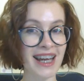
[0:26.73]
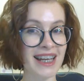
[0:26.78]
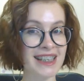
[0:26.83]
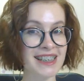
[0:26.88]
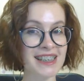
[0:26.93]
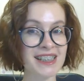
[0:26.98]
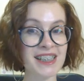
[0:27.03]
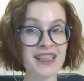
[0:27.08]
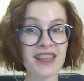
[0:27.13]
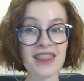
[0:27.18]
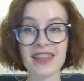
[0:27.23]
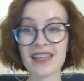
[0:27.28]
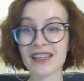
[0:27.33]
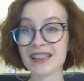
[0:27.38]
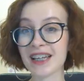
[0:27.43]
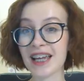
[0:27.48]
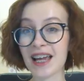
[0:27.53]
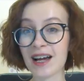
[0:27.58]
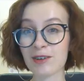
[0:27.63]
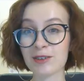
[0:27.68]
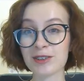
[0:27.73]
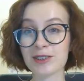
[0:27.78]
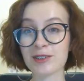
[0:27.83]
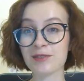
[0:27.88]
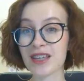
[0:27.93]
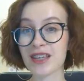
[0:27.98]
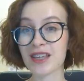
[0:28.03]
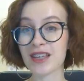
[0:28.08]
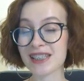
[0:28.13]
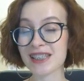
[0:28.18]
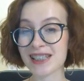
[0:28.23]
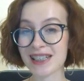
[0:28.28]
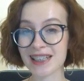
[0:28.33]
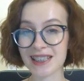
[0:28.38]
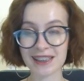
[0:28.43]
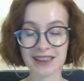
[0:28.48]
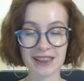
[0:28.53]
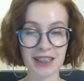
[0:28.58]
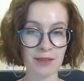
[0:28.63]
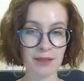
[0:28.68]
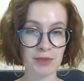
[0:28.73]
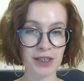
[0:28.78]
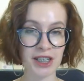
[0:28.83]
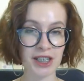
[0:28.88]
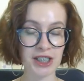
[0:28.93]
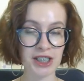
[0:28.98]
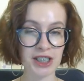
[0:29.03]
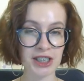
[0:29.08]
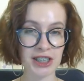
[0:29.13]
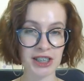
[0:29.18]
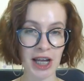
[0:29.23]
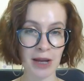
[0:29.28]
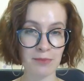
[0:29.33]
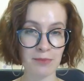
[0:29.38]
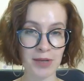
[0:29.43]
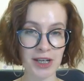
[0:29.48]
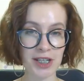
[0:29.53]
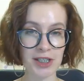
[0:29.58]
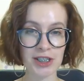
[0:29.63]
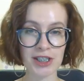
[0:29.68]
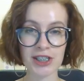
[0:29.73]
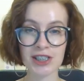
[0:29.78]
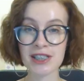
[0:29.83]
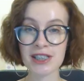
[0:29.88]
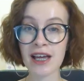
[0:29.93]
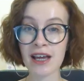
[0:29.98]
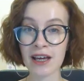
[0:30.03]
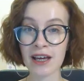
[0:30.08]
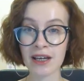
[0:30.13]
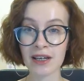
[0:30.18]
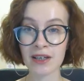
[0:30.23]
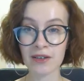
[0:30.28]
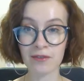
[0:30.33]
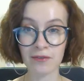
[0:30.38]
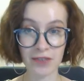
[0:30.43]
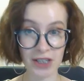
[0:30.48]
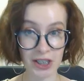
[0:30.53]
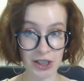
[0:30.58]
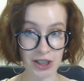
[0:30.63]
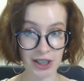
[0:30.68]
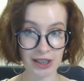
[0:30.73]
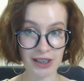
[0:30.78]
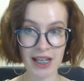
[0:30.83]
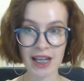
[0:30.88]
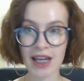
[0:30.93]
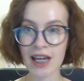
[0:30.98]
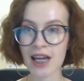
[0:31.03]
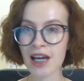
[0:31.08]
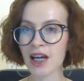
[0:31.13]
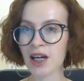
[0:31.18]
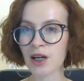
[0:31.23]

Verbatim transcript: Editing the layout of the single accommodation type pages visually,